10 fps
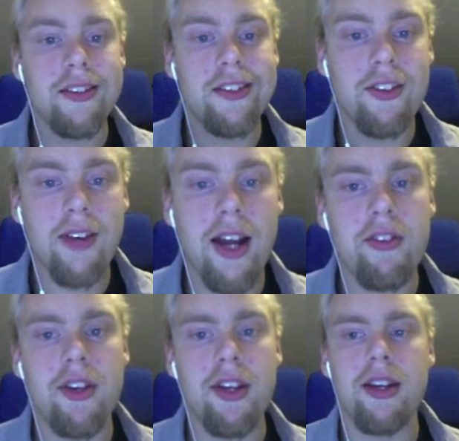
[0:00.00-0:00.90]

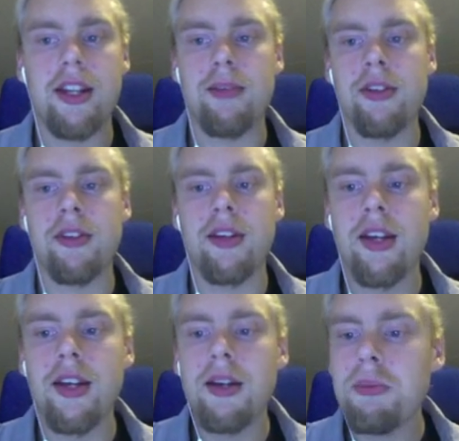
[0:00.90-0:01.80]
gravity enabled.
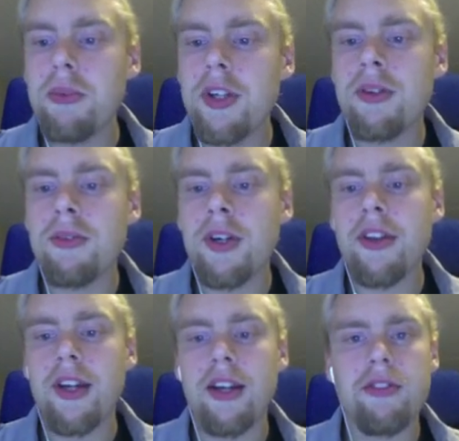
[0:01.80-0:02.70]
We don't want
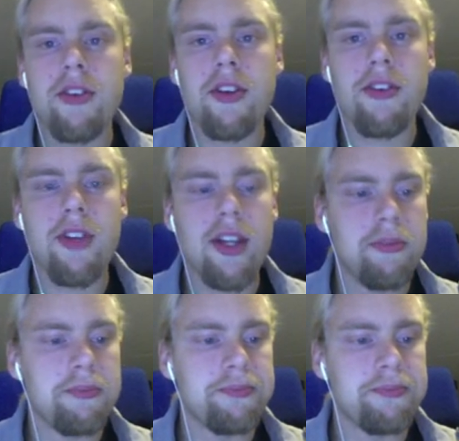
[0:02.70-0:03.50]
that for this game.